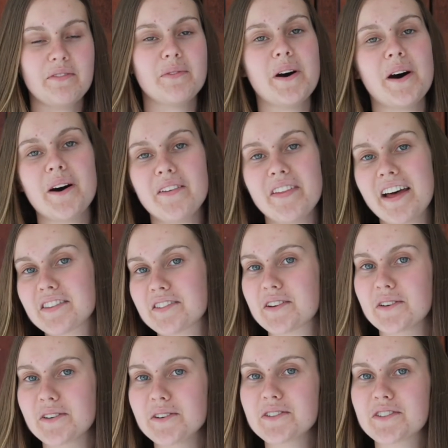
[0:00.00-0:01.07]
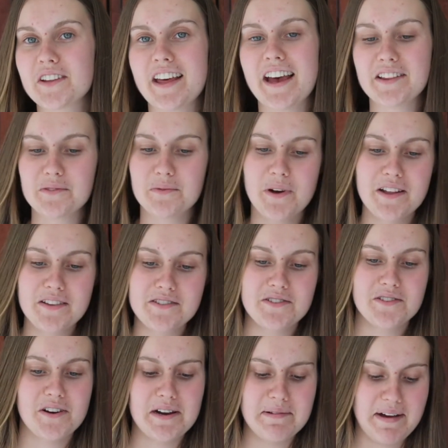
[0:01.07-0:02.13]
Well, that's cool. So that's one
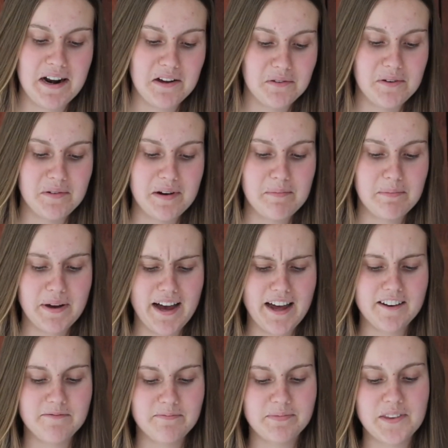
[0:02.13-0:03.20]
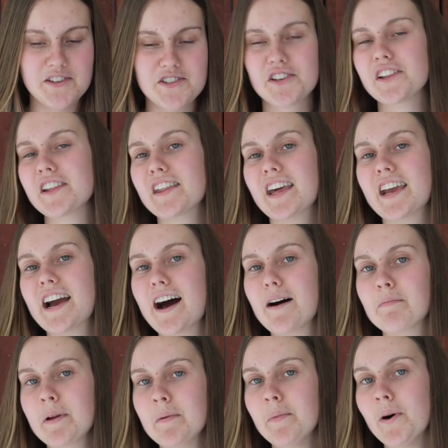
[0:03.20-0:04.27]
story about a woman, but surely there
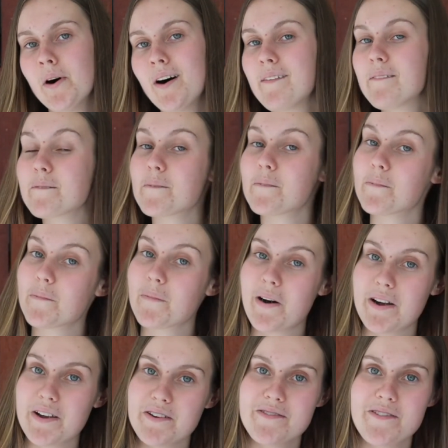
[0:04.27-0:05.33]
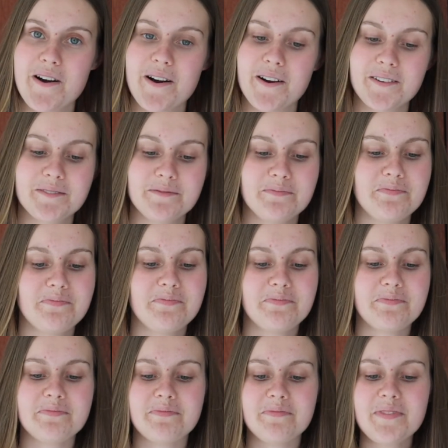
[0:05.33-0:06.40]
can't be more. Well, you're wrong.
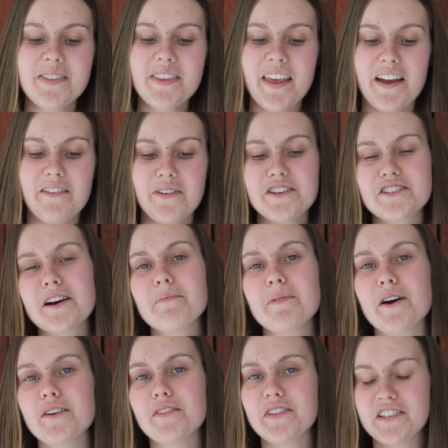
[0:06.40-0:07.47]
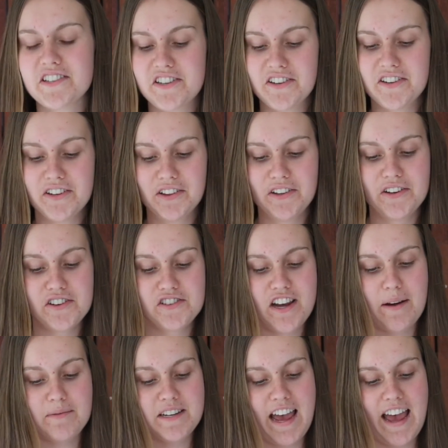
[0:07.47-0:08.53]
If we jump over to Luke
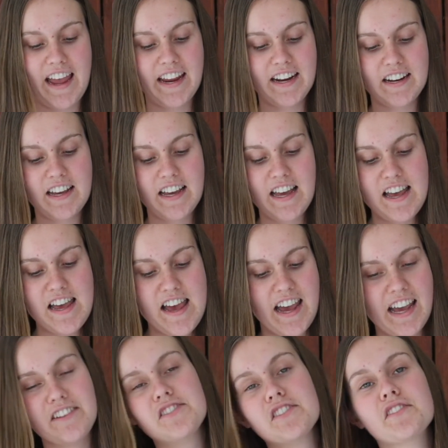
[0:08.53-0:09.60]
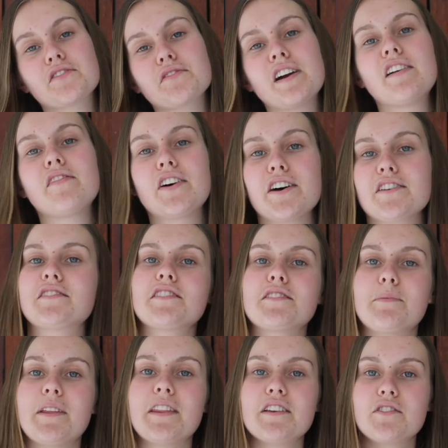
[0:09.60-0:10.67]
chapter 8, it's just three verses,
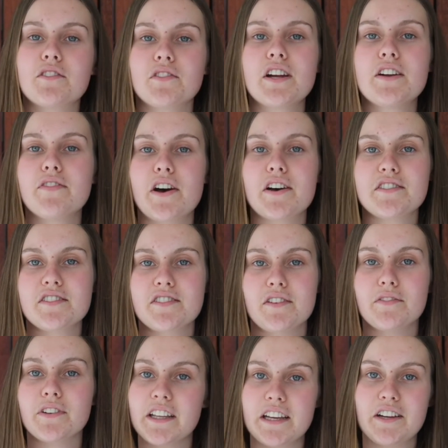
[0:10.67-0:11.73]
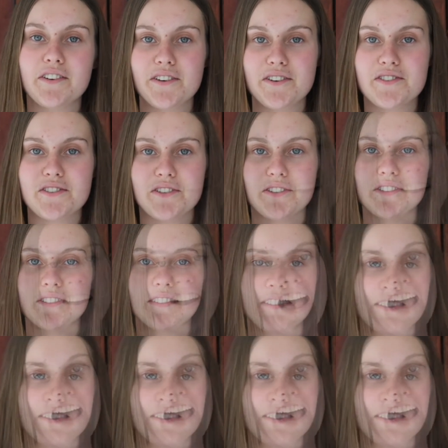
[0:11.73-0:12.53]
but these three verses are really crucial.